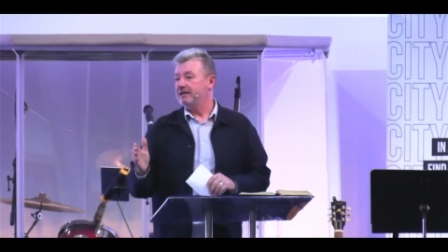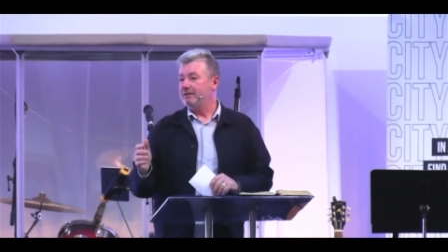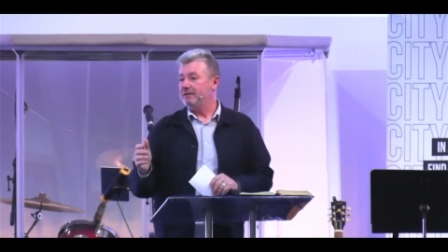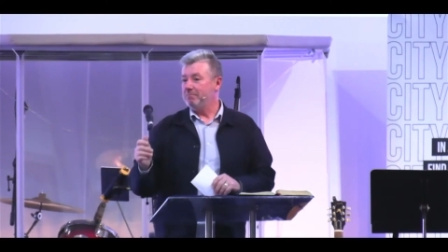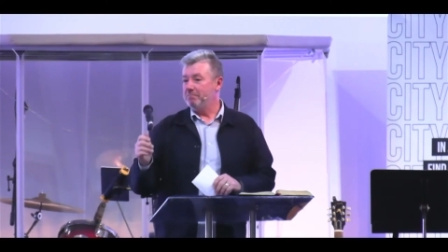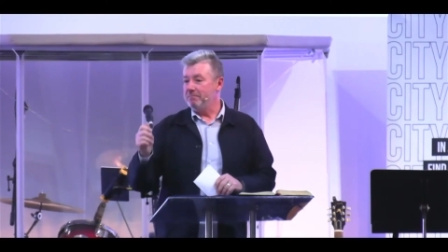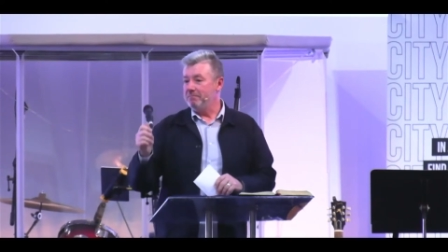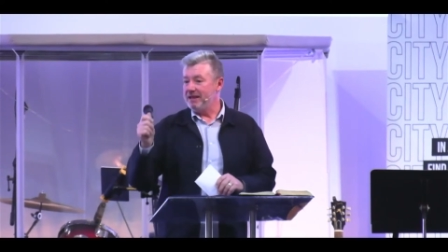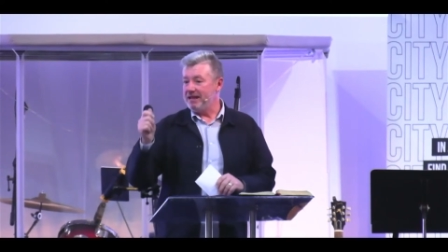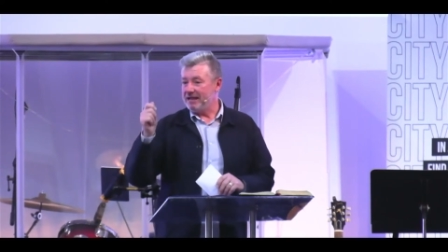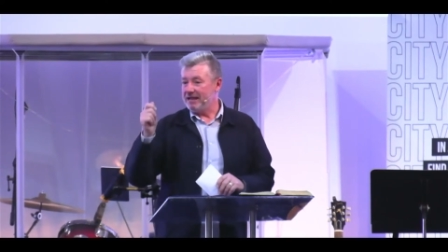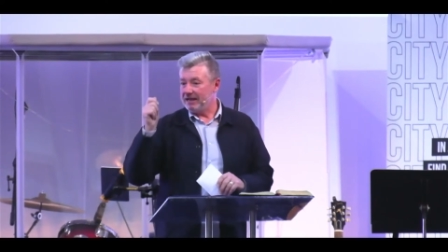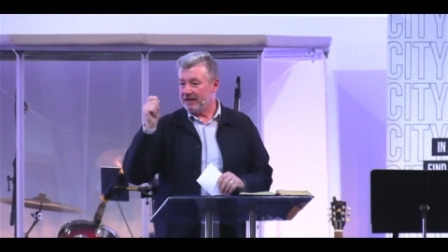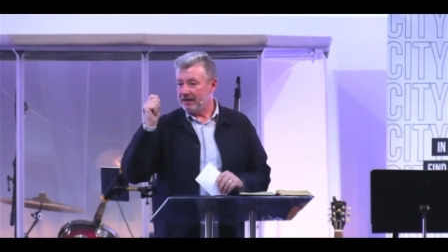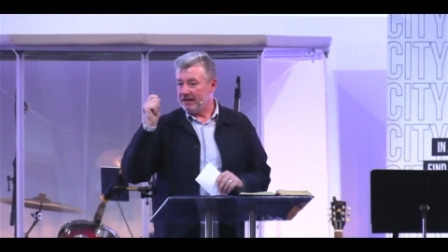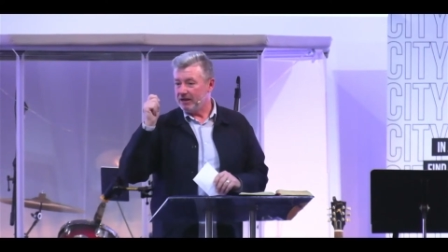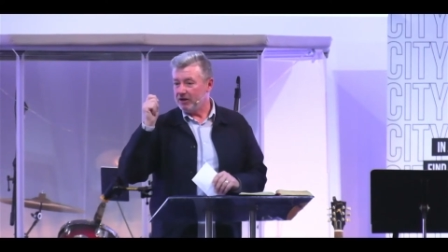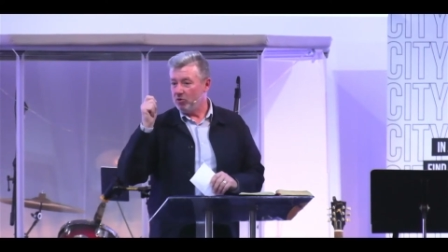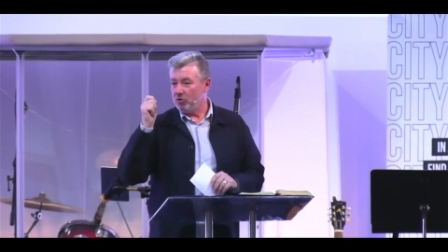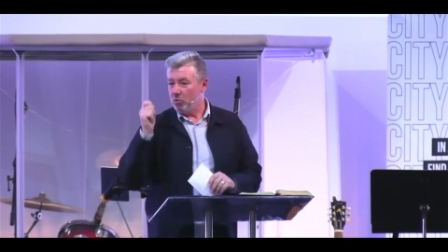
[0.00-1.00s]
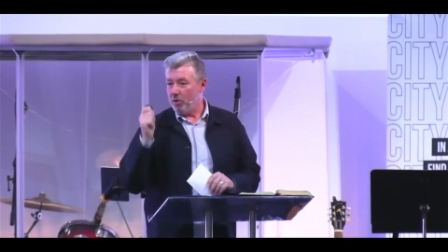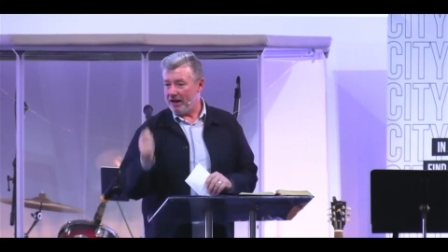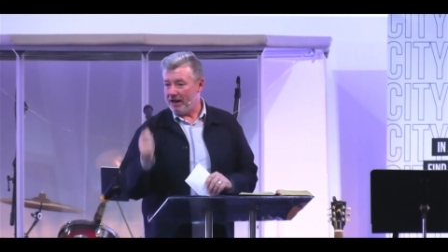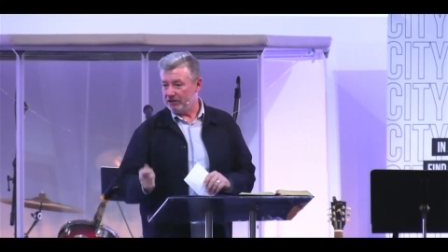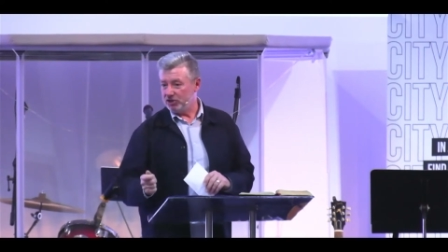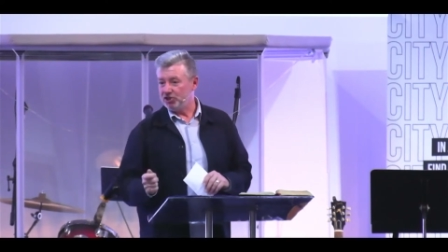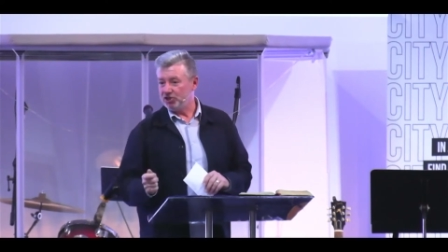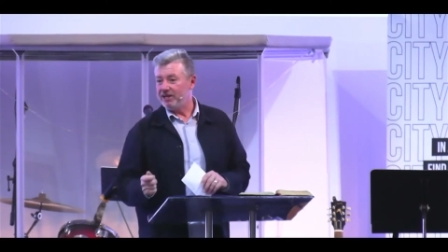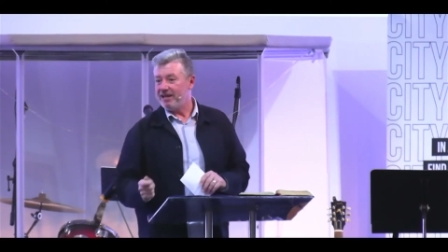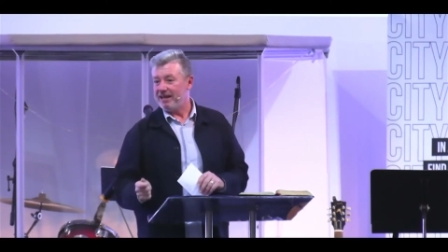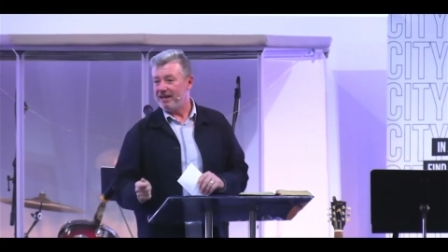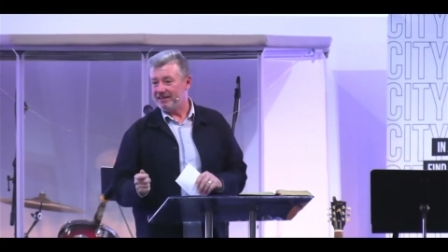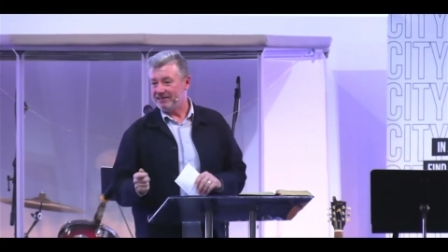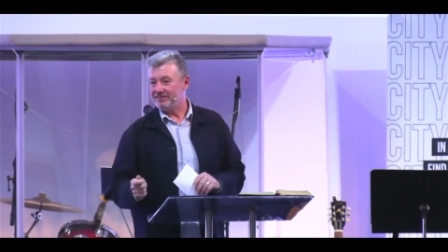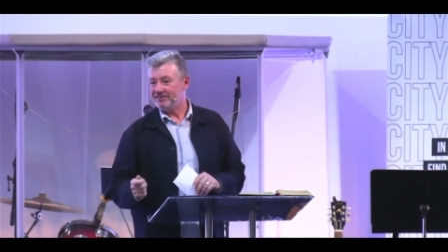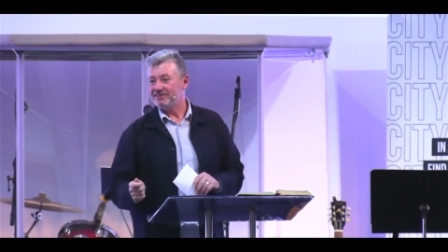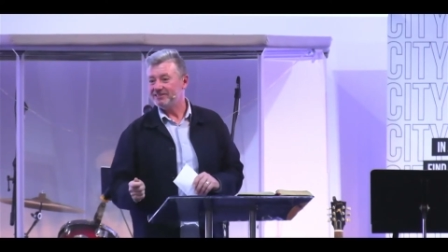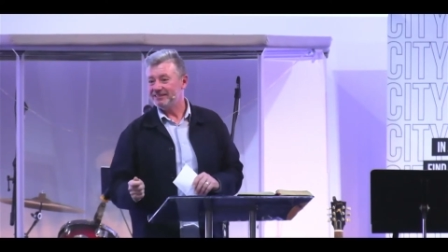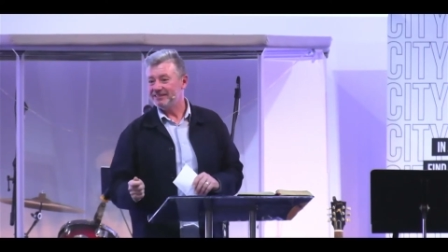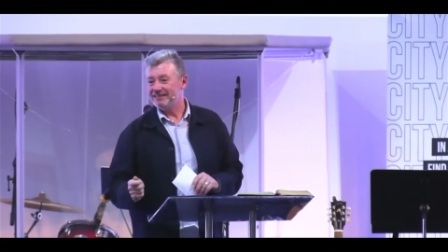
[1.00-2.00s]
make Welsh
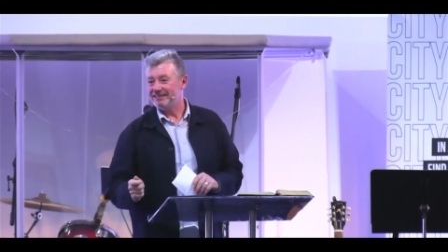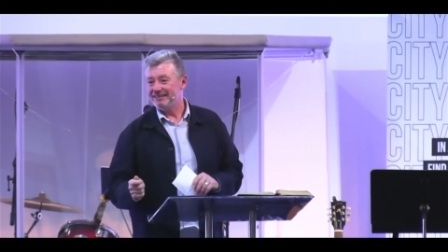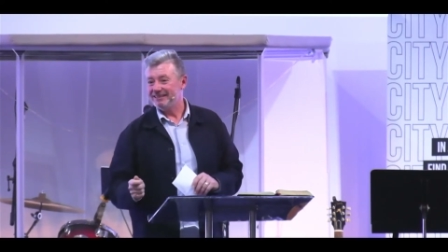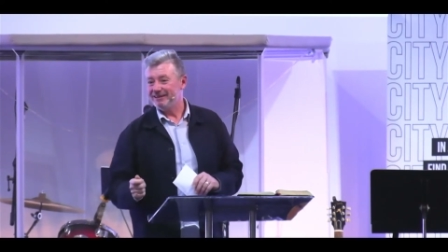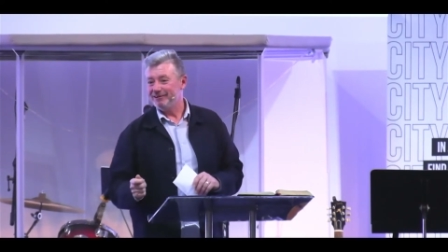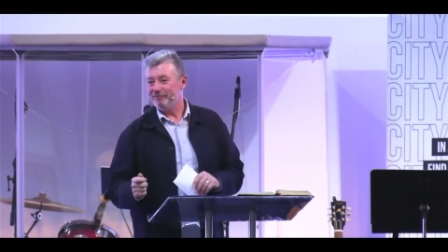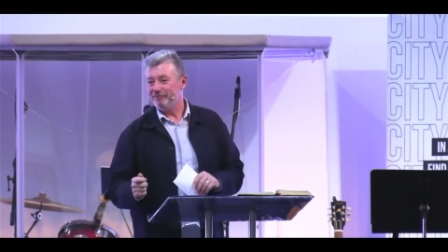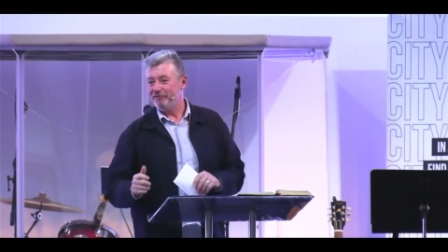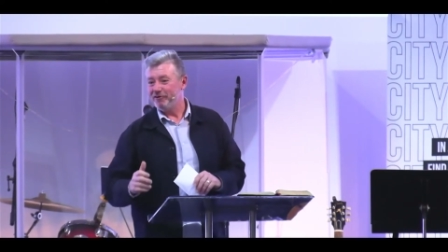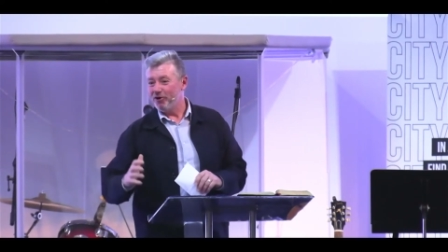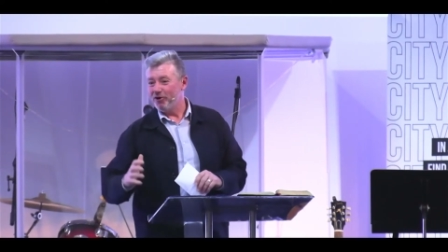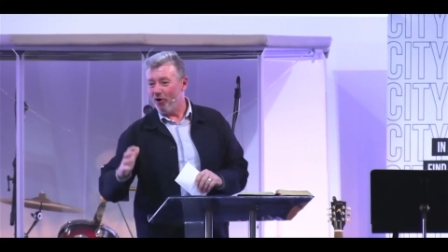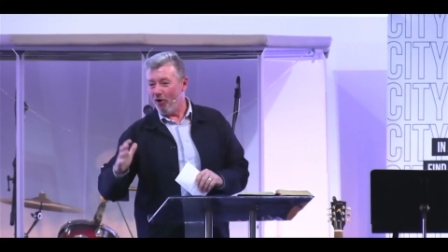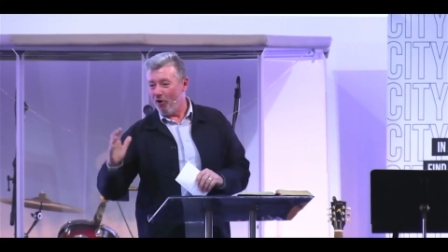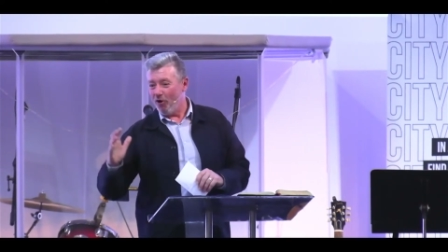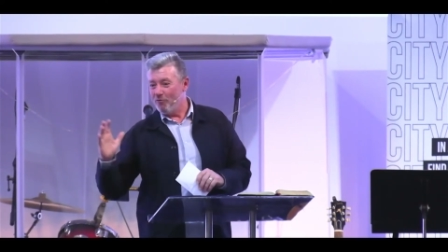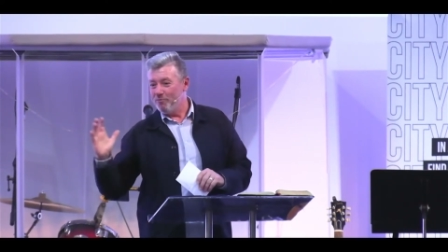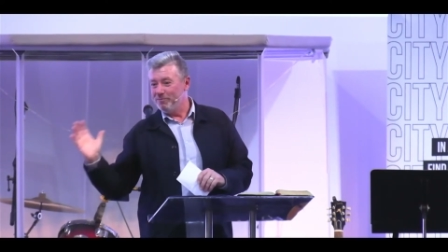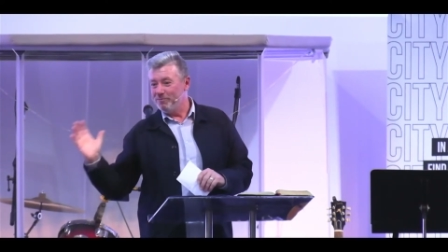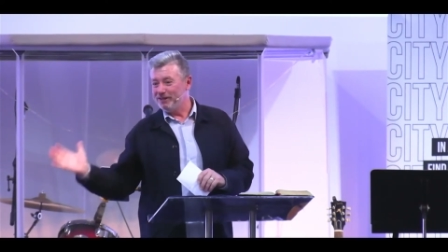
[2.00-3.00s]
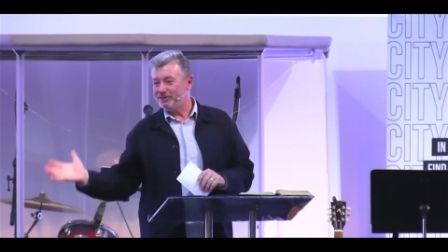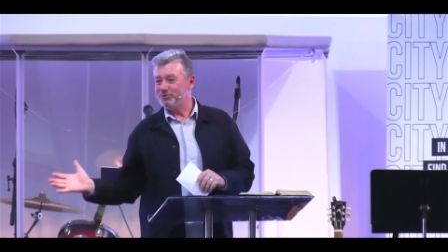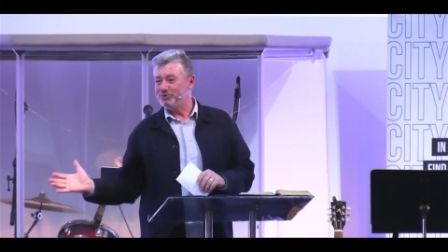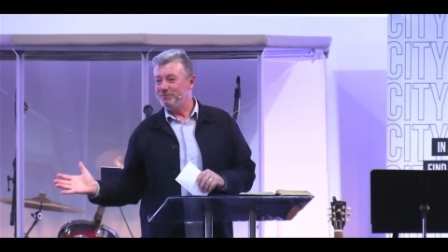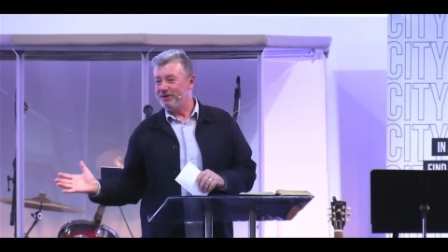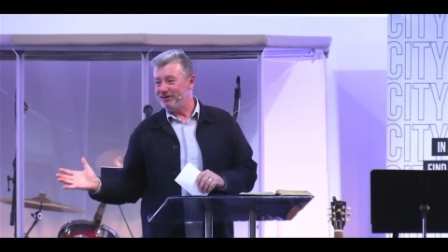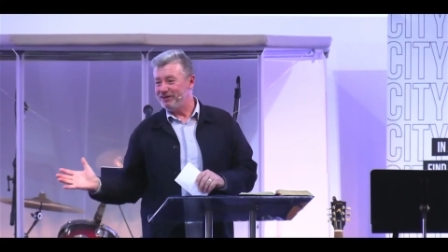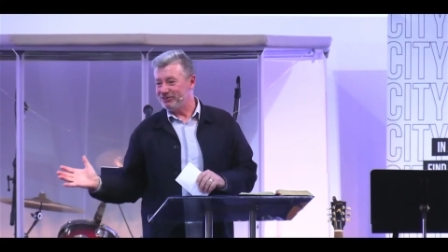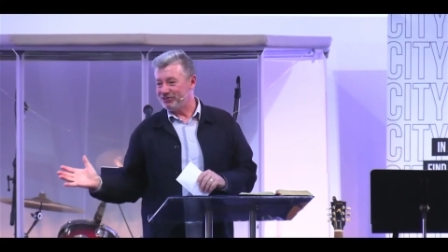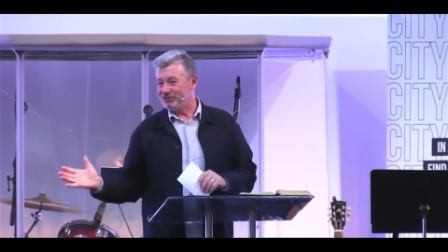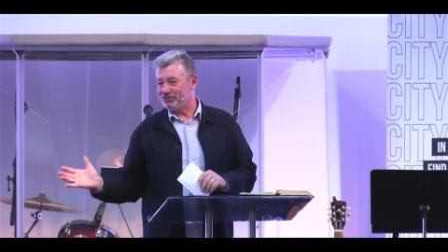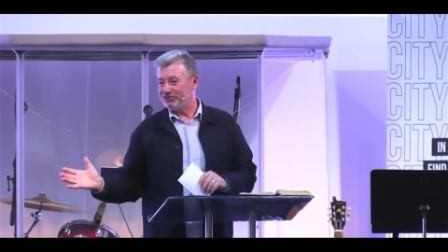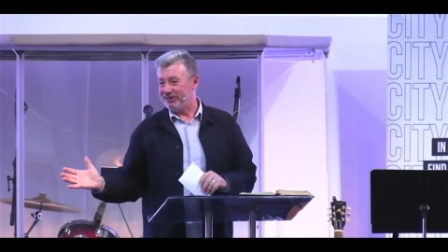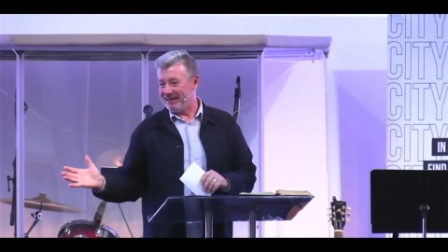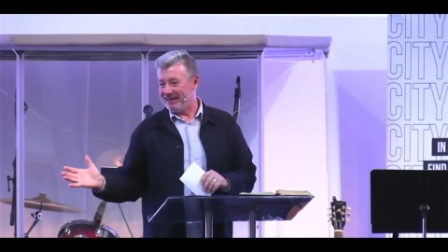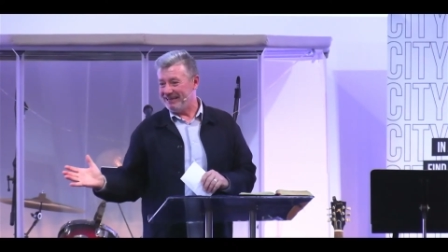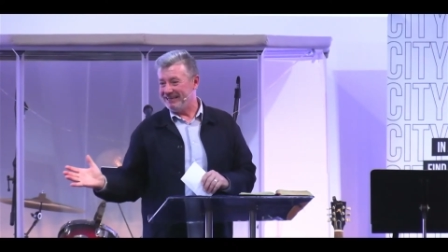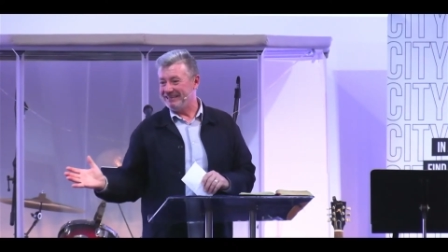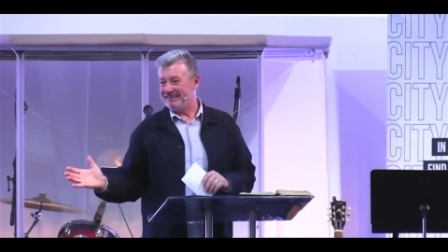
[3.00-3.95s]
cakes for a homeless ministry.